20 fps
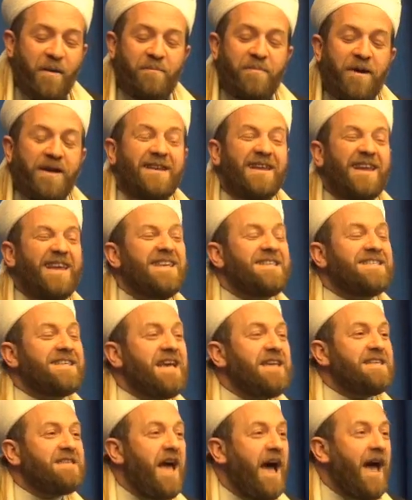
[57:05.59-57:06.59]
But he
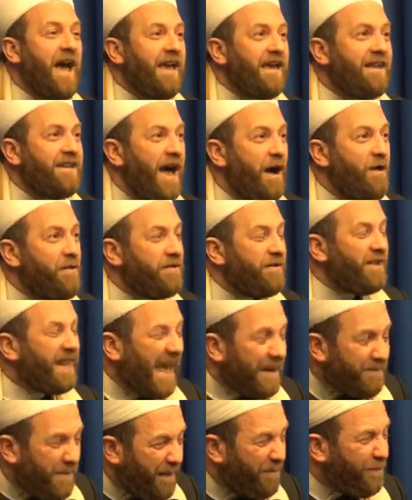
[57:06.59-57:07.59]
says, I now
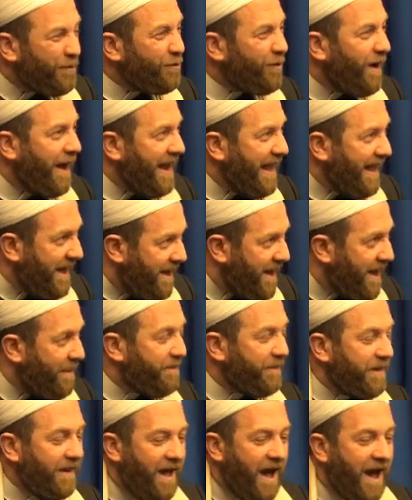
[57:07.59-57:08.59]
kababtu alayhi
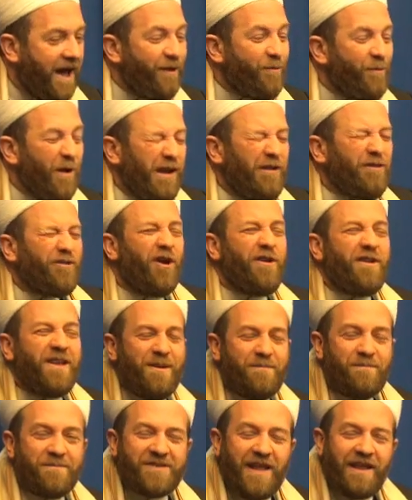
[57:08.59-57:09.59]
abki, I went on
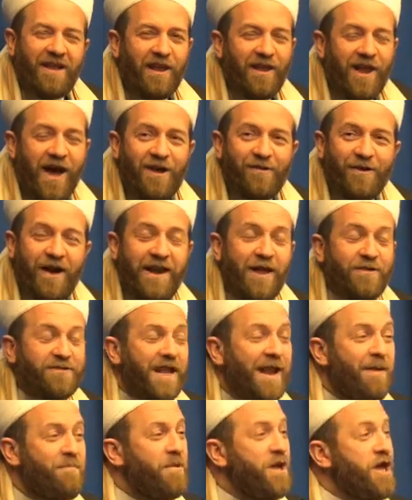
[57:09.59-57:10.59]
him sallallahu alayhi wa
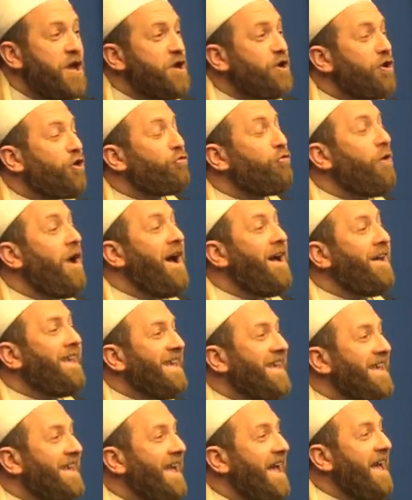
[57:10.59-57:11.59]
sallam
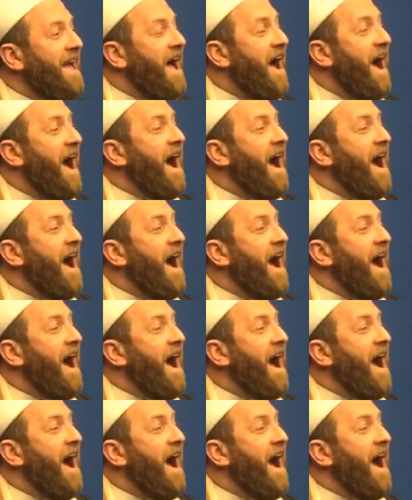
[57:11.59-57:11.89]
crying.